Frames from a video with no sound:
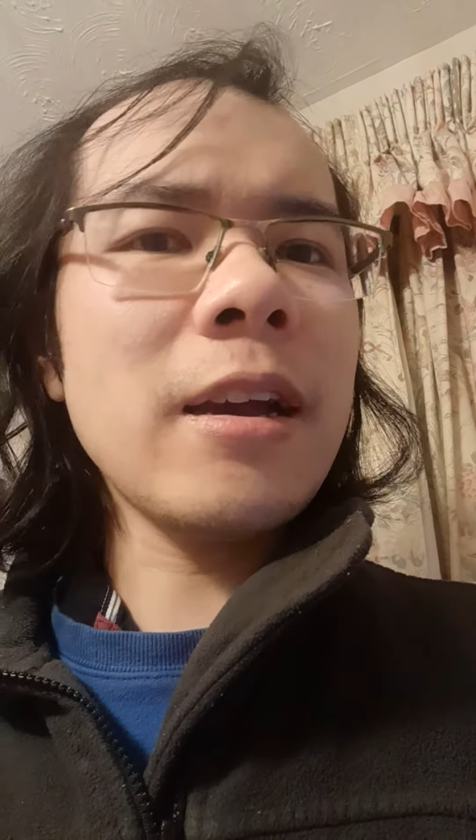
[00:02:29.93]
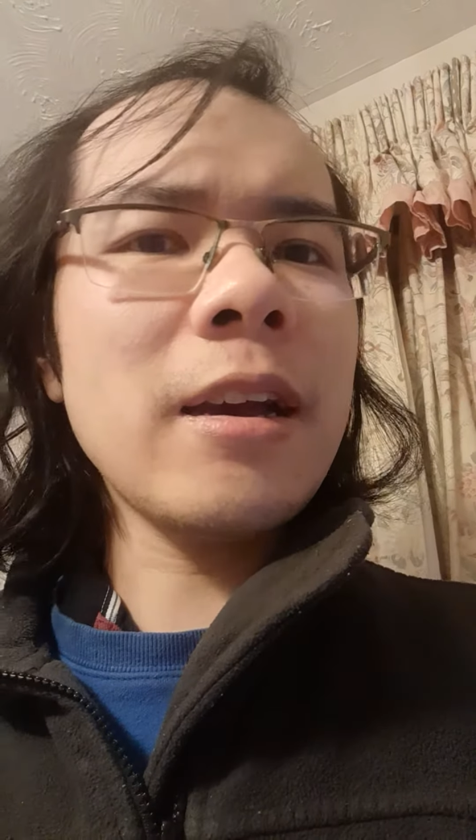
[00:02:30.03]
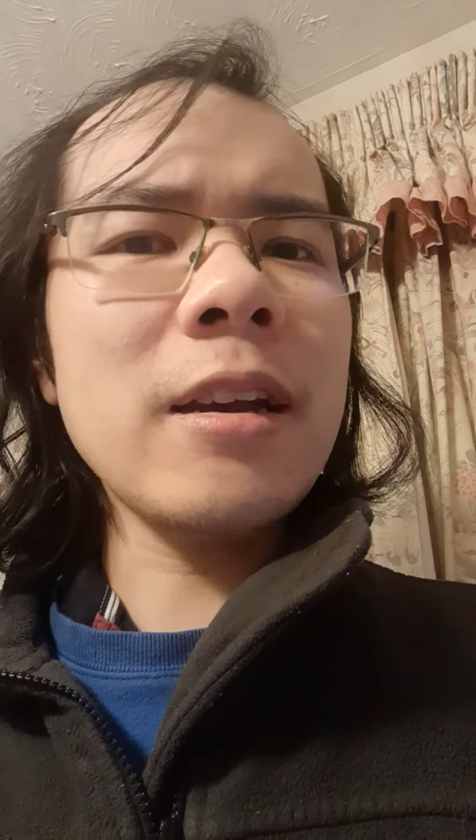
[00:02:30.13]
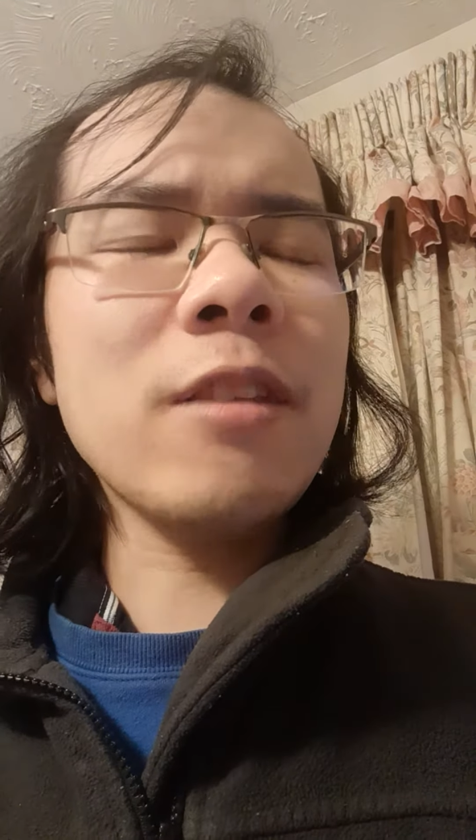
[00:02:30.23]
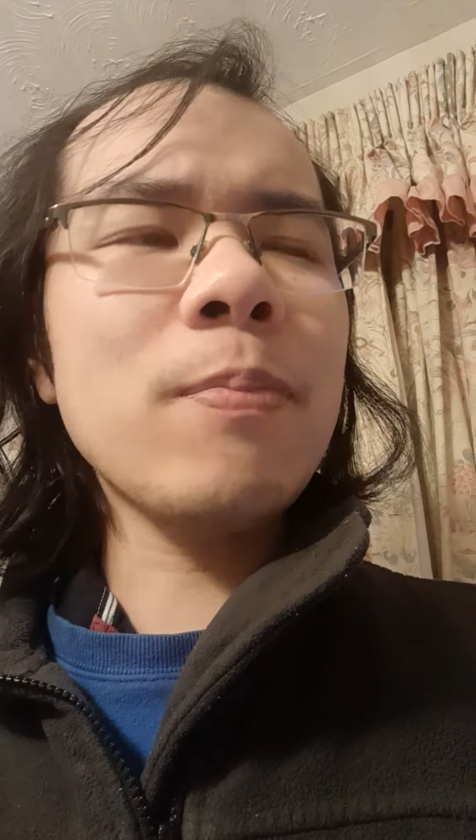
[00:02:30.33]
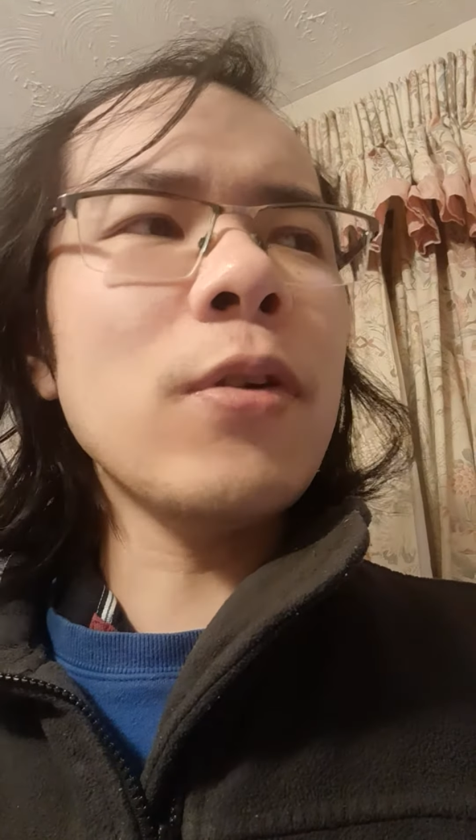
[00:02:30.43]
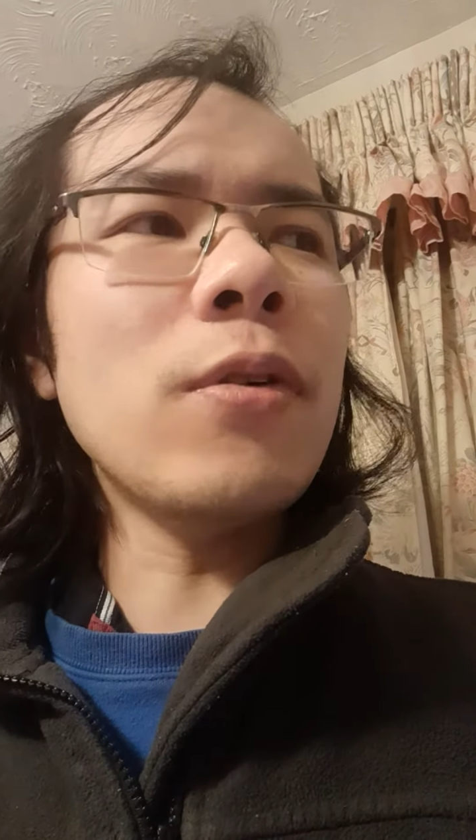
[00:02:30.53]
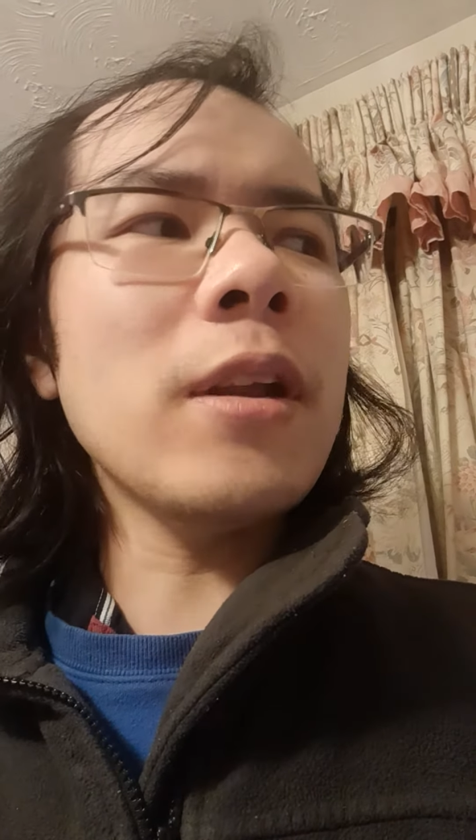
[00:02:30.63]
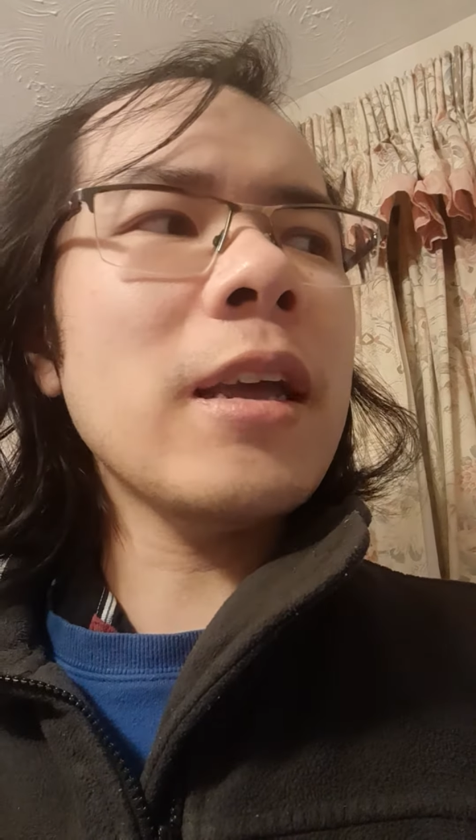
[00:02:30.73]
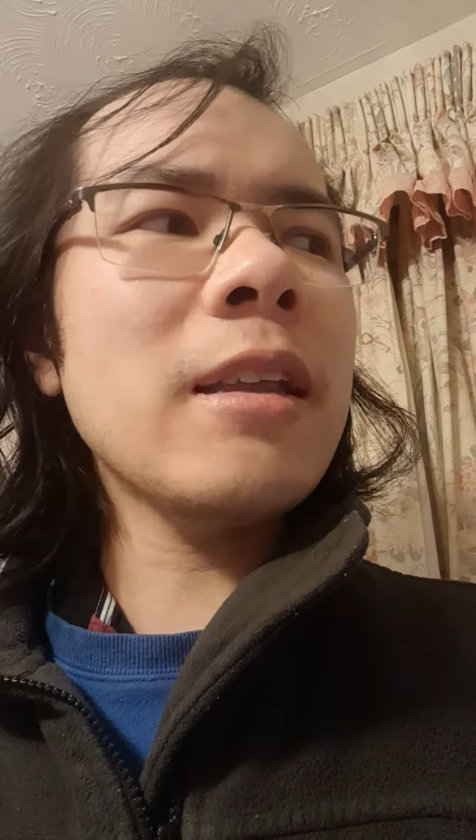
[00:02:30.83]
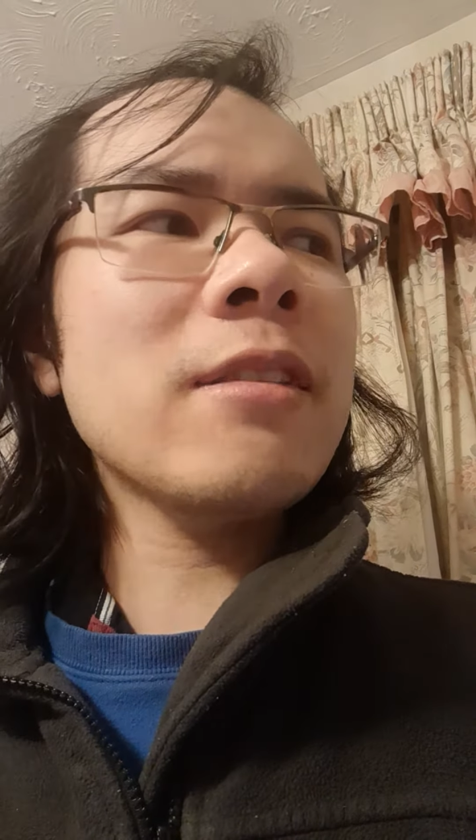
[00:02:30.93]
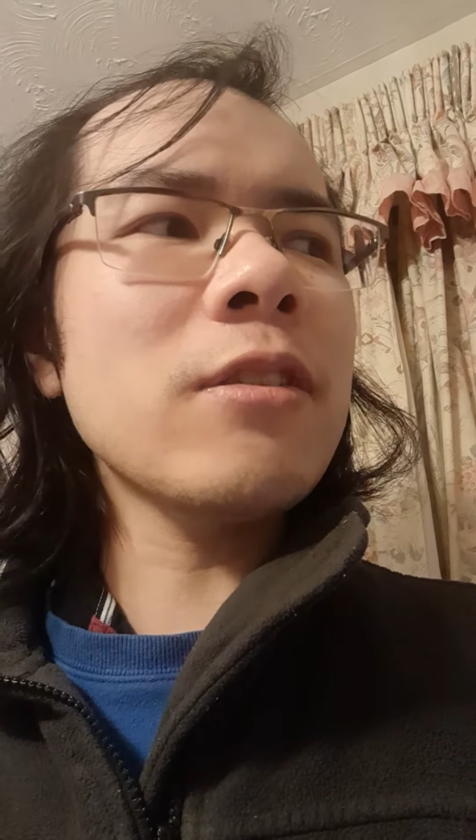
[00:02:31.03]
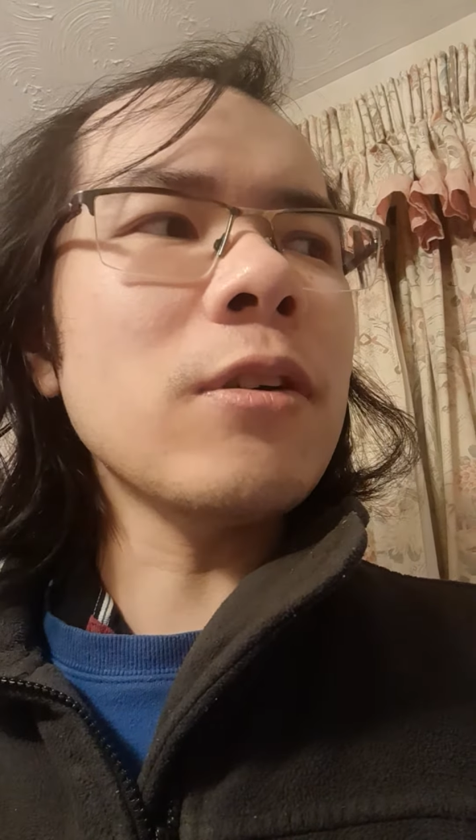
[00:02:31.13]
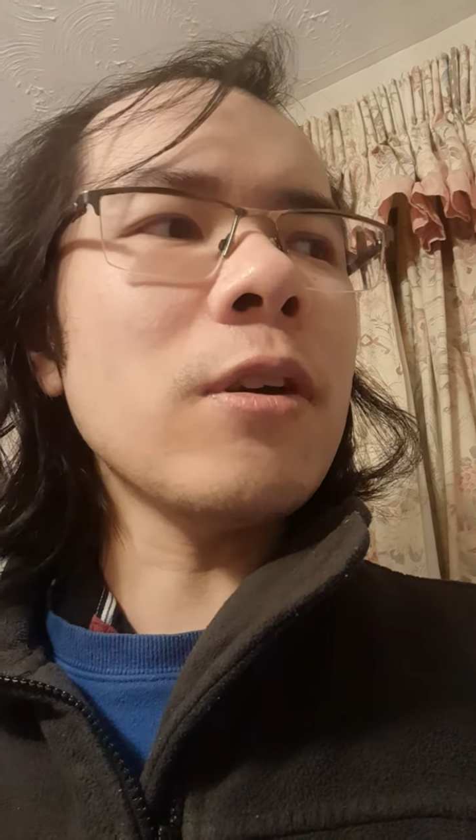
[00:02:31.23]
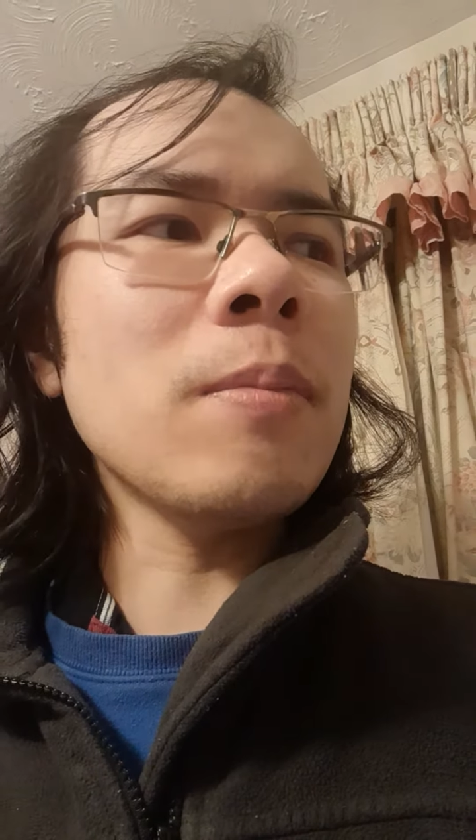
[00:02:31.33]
And last but not least,